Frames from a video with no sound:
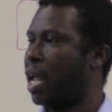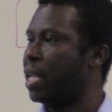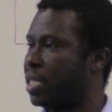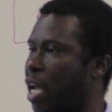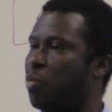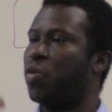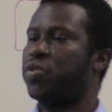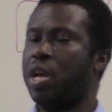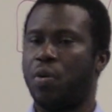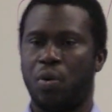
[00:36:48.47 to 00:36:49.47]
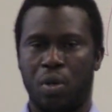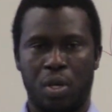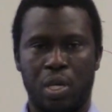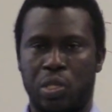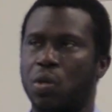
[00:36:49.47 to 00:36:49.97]
Anything above 0
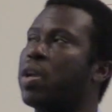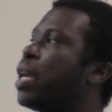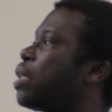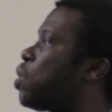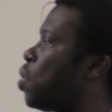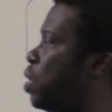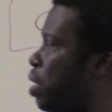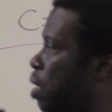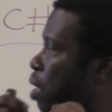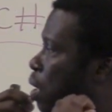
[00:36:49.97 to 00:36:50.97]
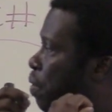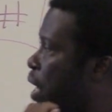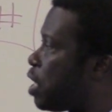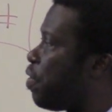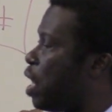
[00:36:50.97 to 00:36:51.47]
is connected. So the
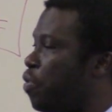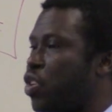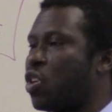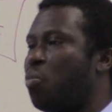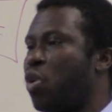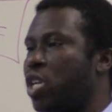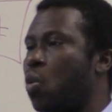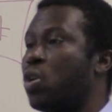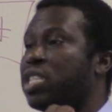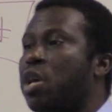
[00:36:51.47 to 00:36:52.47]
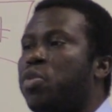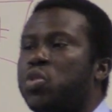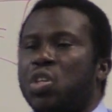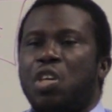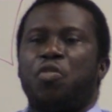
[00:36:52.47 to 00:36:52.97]
relative elevation model was able
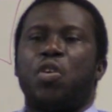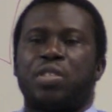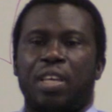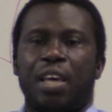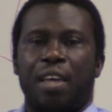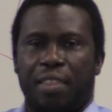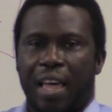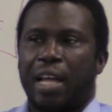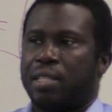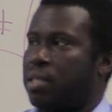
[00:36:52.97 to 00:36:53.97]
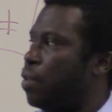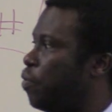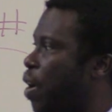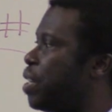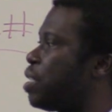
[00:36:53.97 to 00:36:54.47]
to give us that.
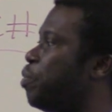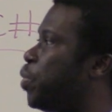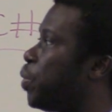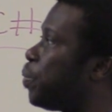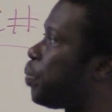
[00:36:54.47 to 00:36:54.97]
Very simple.